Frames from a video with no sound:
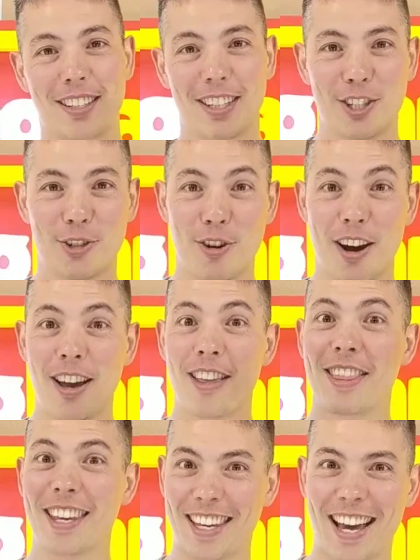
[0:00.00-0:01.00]
let's try
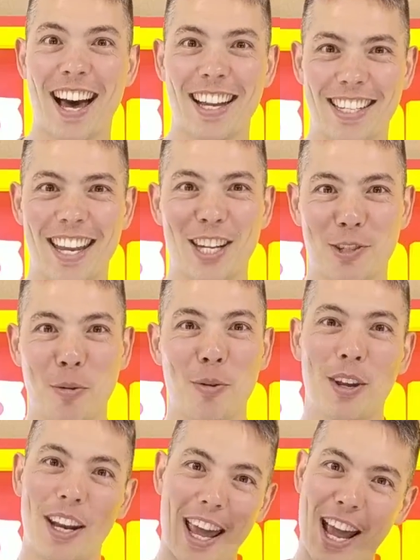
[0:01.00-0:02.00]
the car test where we're
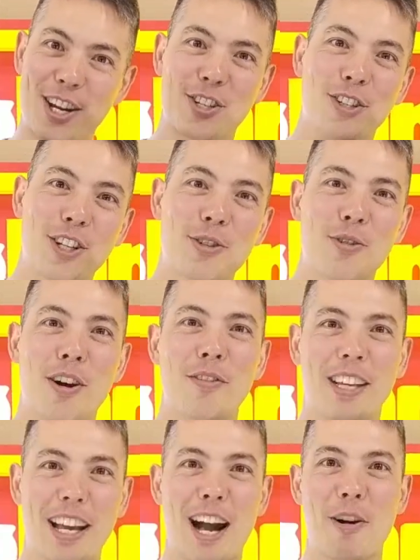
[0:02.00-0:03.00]
going to actually drive a
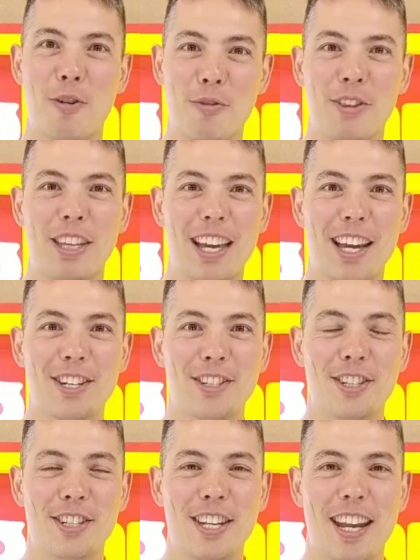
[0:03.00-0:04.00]
car over the gauges
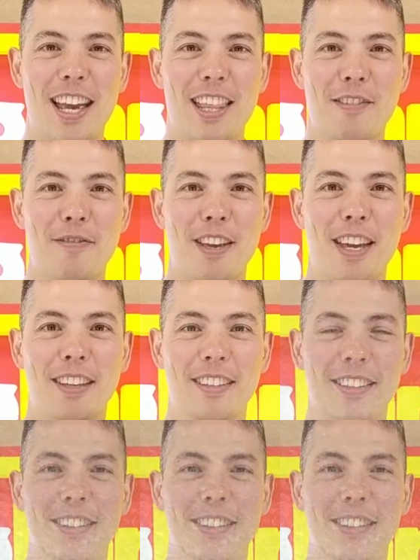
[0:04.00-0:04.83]
and see how they fare.